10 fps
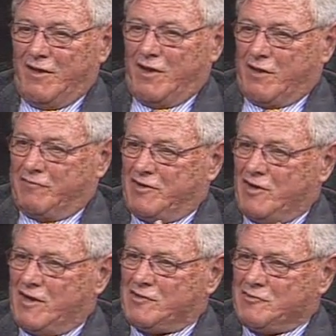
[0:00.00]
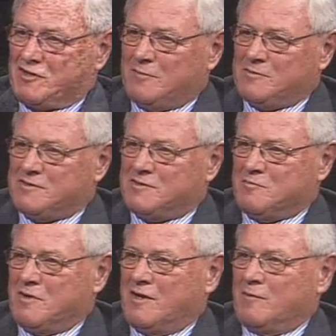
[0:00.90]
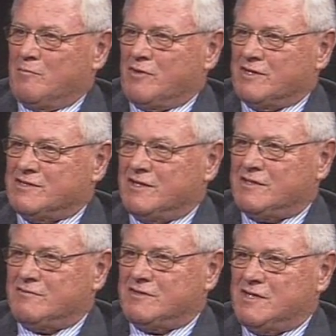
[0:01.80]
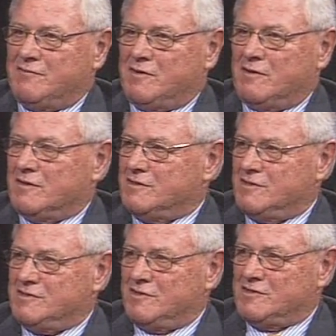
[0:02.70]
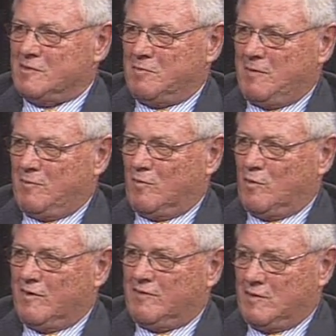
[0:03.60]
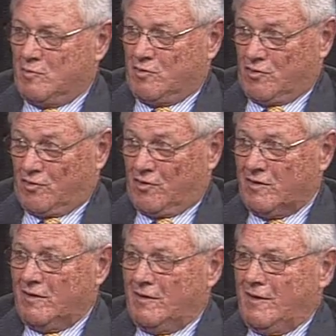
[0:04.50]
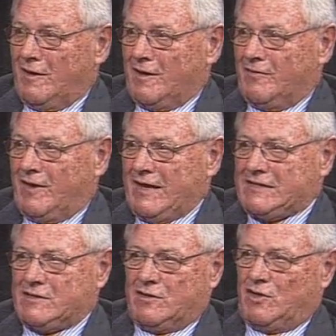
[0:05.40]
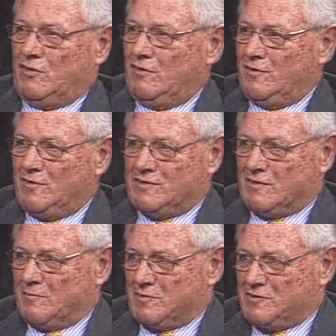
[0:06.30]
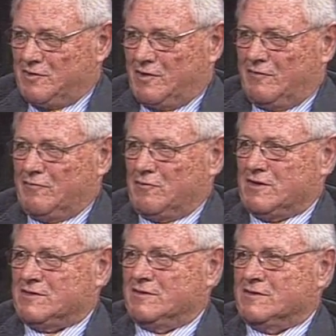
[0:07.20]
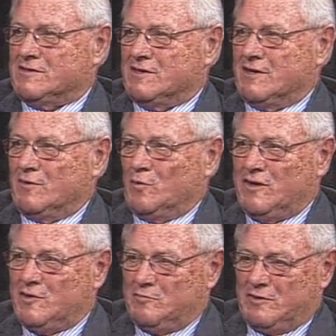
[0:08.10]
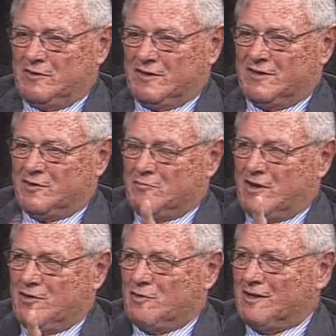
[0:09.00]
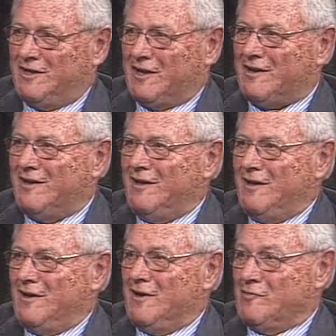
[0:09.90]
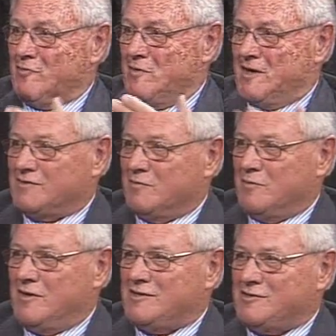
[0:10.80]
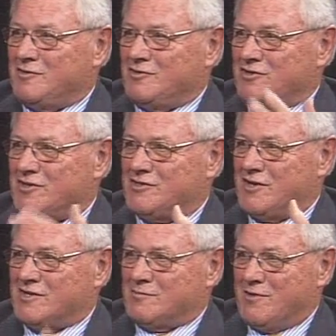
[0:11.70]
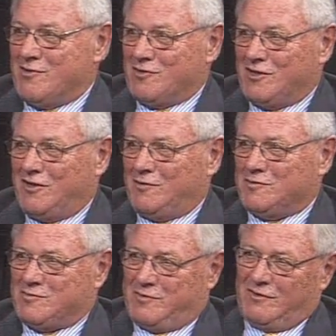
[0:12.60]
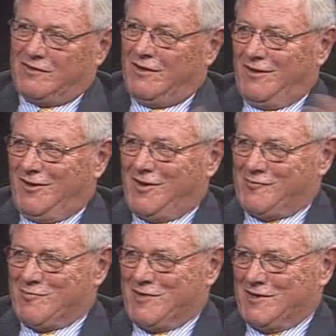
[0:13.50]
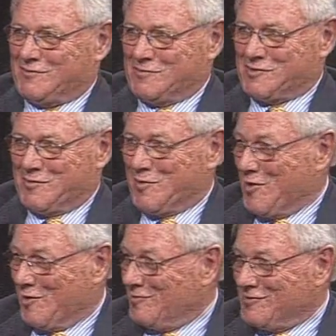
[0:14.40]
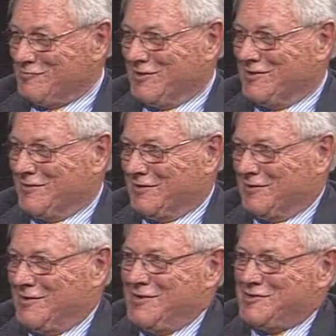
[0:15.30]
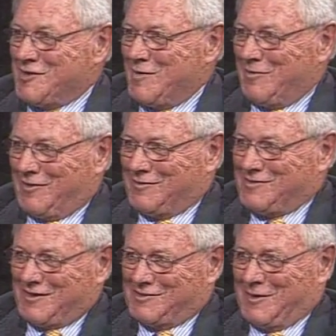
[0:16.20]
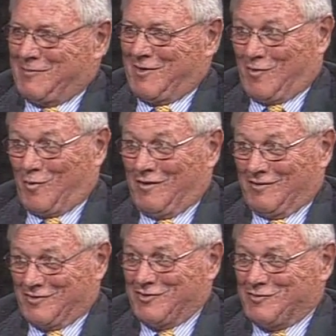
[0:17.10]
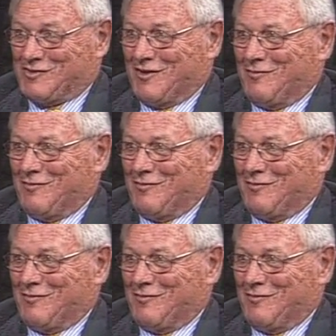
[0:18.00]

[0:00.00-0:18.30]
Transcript: Every doctor that comes into Maine brings 6 or 7 assistants and people with him or her, and that's a huge opportunity for us in the state. We could build another Mayo Clinic 100 miles from Boston, just as the Mayo Clinic was built 100 miles from St. Paul. There's really nothing stopping us except our will to do so.